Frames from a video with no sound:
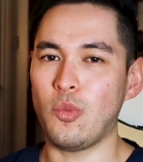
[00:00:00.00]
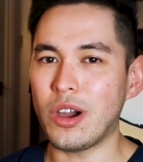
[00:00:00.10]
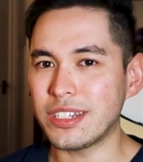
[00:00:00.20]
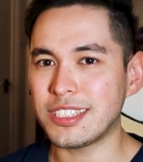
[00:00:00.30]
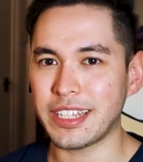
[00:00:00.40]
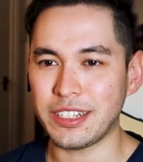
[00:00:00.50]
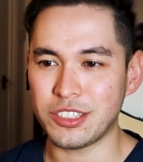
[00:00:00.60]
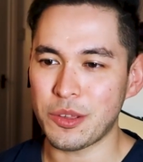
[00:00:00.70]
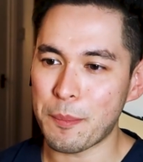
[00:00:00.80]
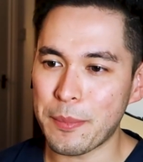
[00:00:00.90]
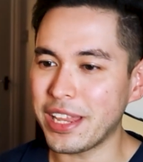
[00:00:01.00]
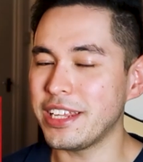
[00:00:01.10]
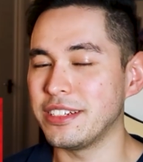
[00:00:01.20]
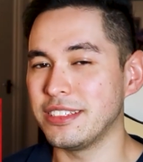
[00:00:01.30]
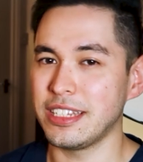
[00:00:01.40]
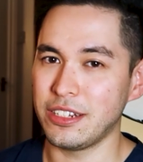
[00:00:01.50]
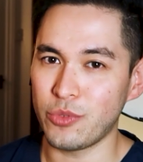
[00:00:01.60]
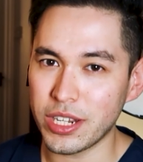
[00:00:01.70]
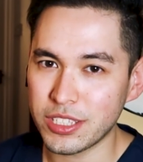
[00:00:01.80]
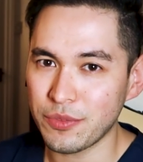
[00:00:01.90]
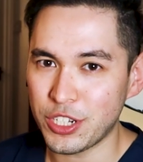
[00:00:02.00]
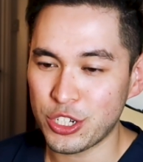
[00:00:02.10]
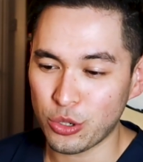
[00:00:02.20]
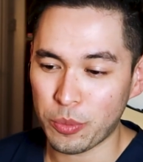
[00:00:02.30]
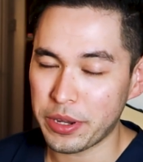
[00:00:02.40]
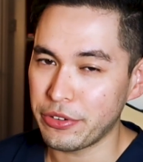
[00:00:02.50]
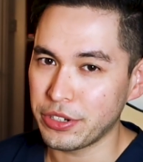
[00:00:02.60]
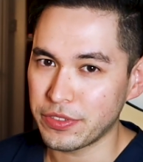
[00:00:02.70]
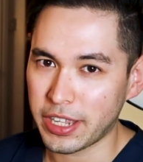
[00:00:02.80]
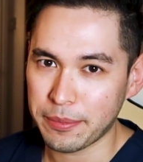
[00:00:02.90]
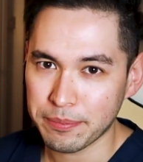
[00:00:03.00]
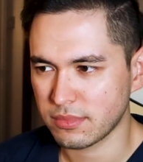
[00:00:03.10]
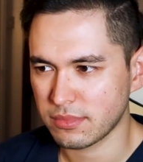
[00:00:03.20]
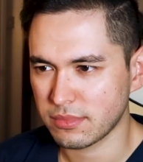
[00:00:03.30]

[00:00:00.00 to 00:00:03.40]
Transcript: one cell to millions in a relatively short period of time.